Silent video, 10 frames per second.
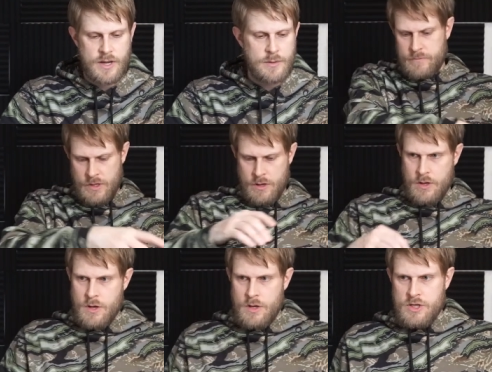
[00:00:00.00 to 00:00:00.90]
And
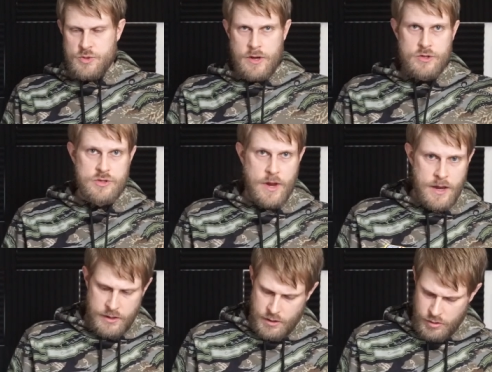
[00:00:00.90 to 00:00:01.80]
so I also
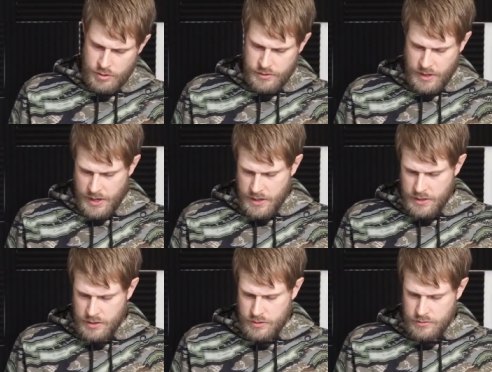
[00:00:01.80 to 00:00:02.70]
added on
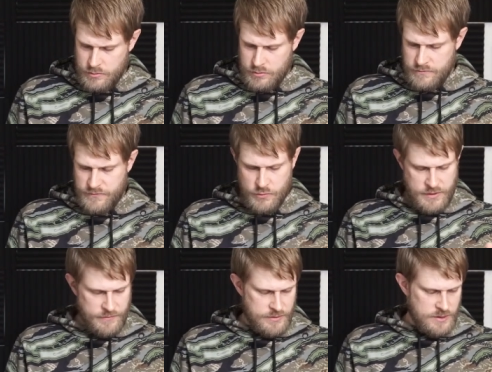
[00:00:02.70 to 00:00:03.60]
a few
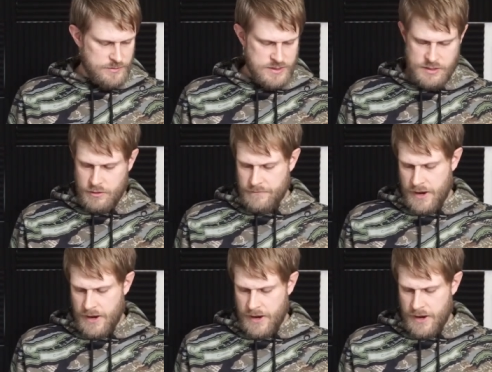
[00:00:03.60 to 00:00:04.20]
different things myself.